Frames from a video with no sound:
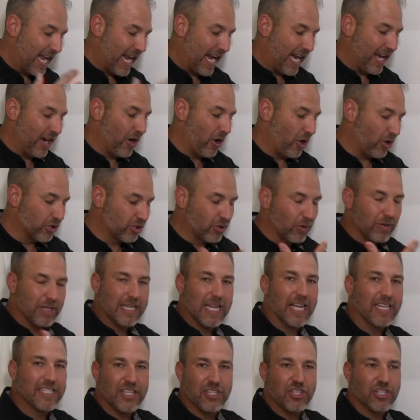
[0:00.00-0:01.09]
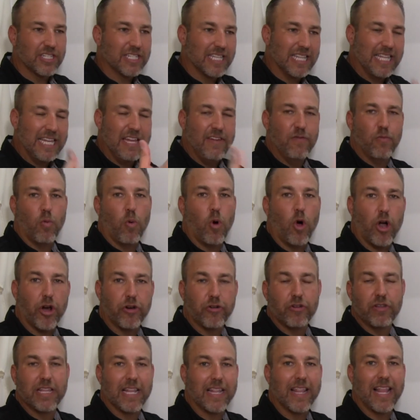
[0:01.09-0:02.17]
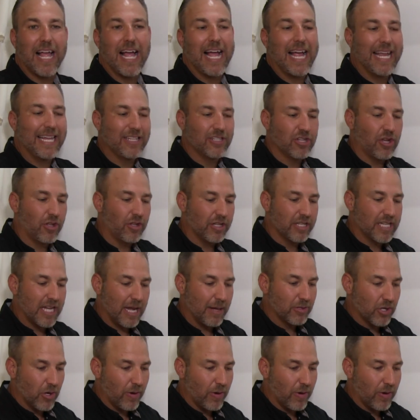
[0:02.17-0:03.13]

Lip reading: and it also doesn't just leave water in the lines all the time.